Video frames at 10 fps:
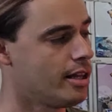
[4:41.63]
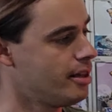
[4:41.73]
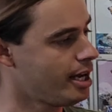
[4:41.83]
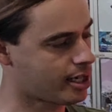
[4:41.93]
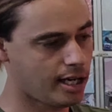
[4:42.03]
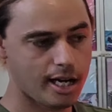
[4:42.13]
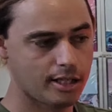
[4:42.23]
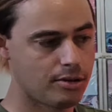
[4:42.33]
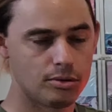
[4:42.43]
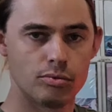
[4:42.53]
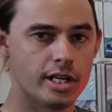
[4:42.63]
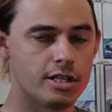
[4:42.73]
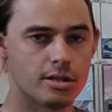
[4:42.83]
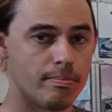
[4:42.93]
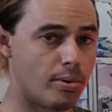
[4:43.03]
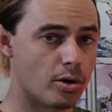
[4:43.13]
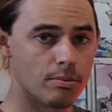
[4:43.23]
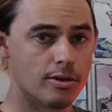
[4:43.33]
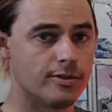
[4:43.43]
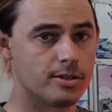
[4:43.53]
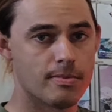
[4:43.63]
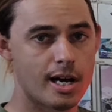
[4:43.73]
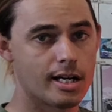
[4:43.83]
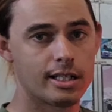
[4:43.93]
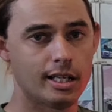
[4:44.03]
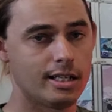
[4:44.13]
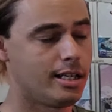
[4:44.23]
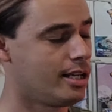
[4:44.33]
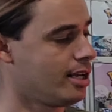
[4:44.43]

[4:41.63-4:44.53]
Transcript: that card could reach the bottom of its market.